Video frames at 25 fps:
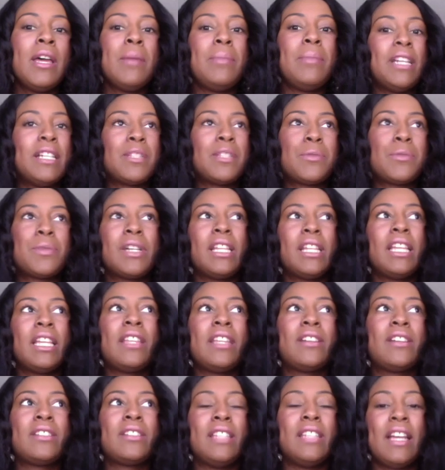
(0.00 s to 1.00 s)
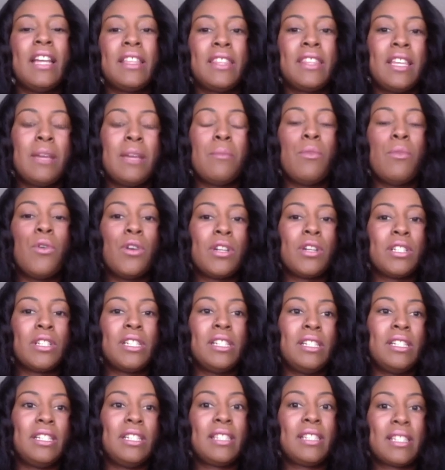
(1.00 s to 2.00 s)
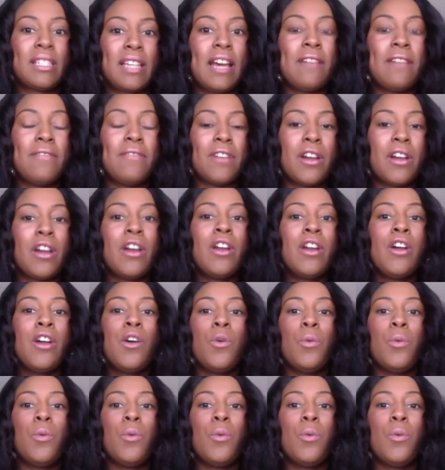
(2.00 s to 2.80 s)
because really there's nothing more to discover.